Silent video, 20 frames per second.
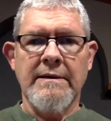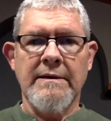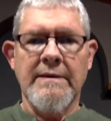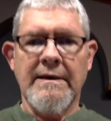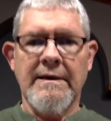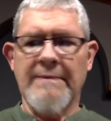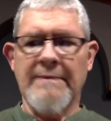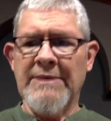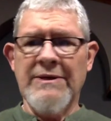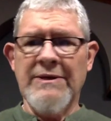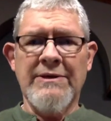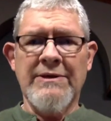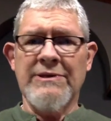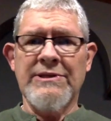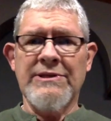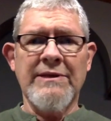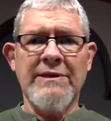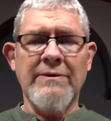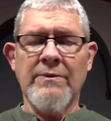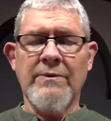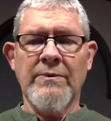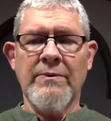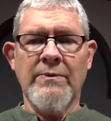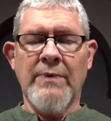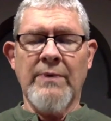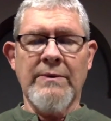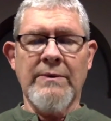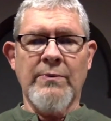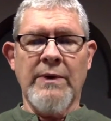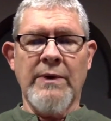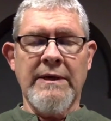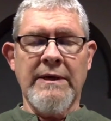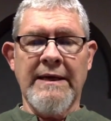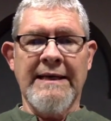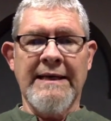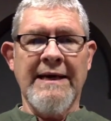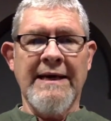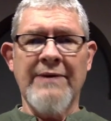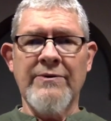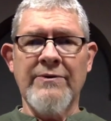I mean, you consider what
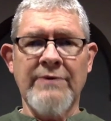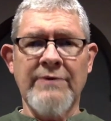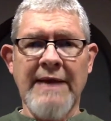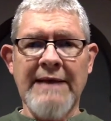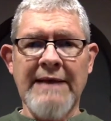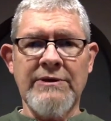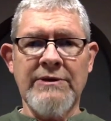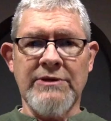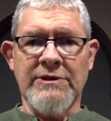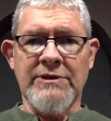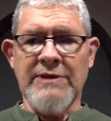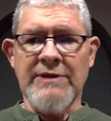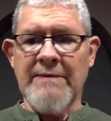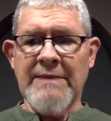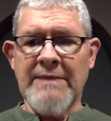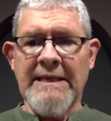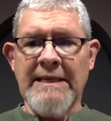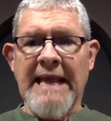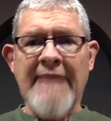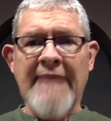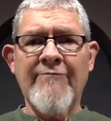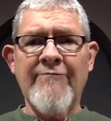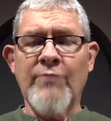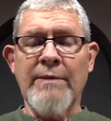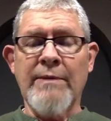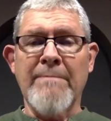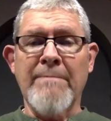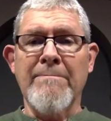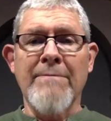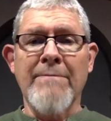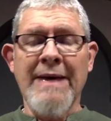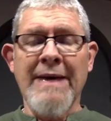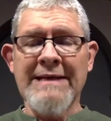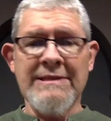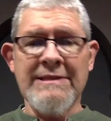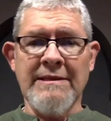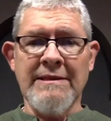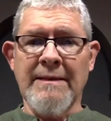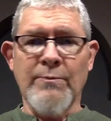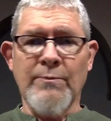in other nations. I mean, every
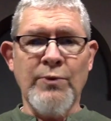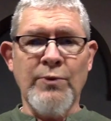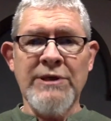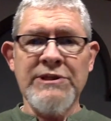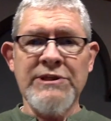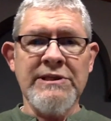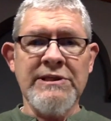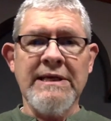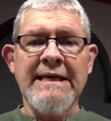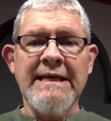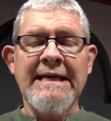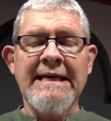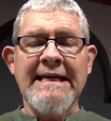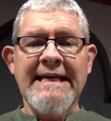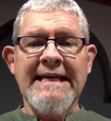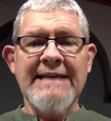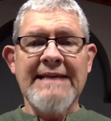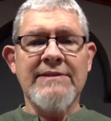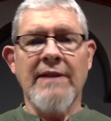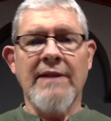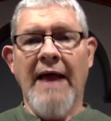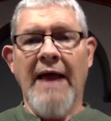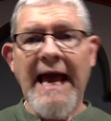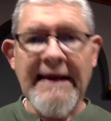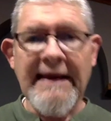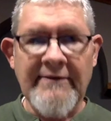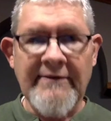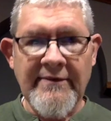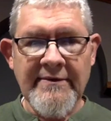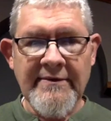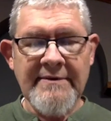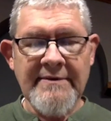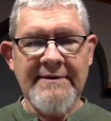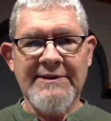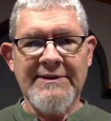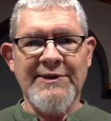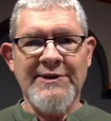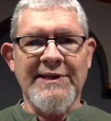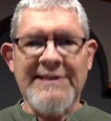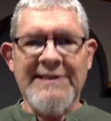Muslim risked his life
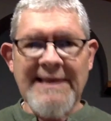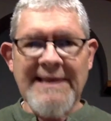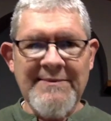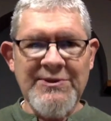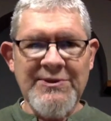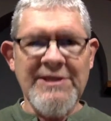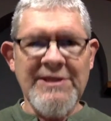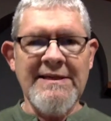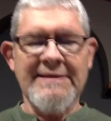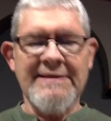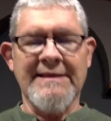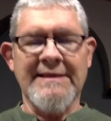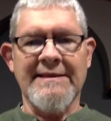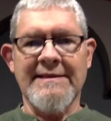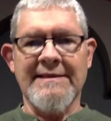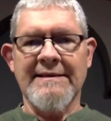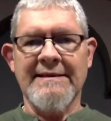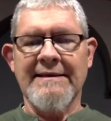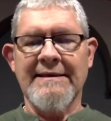to accept Jesus.